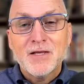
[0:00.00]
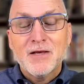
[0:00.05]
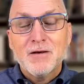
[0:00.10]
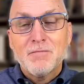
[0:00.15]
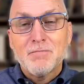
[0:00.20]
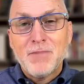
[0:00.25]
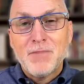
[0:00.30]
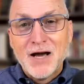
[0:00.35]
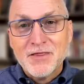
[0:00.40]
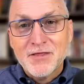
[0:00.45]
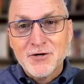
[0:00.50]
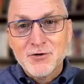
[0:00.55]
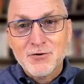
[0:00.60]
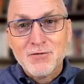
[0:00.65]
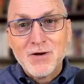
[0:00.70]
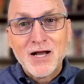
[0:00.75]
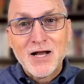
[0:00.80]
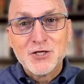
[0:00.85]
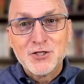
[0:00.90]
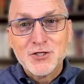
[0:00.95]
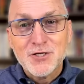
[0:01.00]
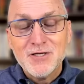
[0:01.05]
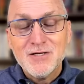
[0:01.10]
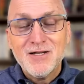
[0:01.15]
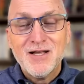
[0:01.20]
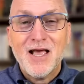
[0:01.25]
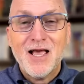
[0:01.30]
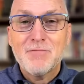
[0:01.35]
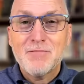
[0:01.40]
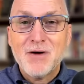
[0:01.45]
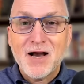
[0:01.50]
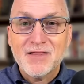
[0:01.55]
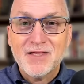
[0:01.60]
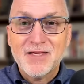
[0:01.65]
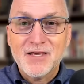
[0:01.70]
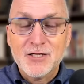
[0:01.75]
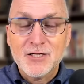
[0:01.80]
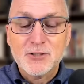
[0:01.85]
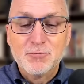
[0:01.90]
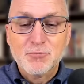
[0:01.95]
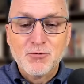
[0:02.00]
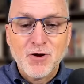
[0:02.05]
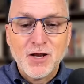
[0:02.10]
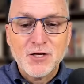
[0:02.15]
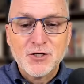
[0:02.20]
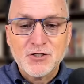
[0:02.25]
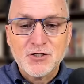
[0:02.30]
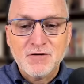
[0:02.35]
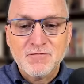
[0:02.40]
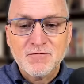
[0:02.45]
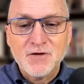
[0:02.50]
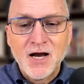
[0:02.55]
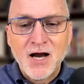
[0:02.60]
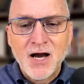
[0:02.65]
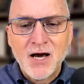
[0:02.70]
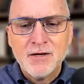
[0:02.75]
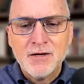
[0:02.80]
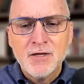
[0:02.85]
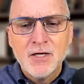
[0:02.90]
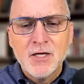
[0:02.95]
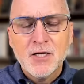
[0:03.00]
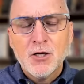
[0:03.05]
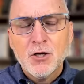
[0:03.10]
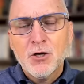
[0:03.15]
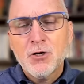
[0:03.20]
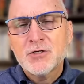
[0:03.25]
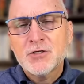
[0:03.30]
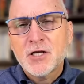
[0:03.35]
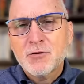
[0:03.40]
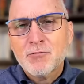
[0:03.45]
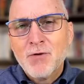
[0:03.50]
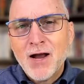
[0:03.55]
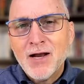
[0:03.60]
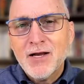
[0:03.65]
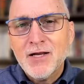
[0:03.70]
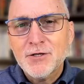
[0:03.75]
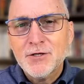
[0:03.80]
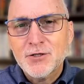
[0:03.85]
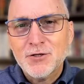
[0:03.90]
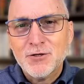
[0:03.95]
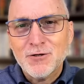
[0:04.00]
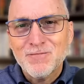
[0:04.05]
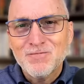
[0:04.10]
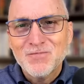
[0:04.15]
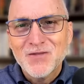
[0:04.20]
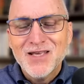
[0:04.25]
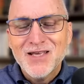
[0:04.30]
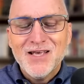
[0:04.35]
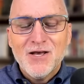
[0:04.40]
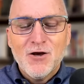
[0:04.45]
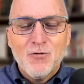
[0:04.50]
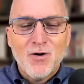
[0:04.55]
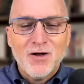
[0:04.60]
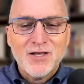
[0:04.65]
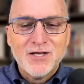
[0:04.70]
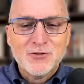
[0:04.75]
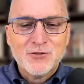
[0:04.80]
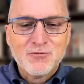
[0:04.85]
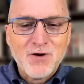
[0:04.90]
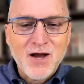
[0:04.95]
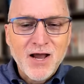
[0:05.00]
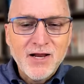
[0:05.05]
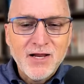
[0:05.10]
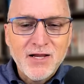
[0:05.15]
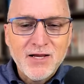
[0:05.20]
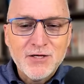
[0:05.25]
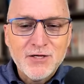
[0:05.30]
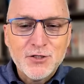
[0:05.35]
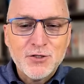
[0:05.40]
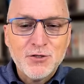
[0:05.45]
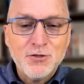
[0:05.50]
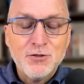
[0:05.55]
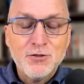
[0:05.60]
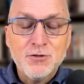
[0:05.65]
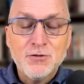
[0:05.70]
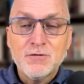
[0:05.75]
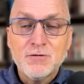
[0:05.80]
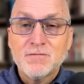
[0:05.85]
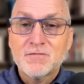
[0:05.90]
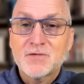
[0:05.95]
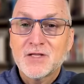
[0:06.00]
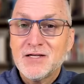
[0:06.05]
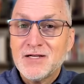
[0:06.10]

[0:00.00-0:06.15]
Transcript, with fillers: by the direction and by the inspiration of God. Who's he writing to? Well, he's writing to the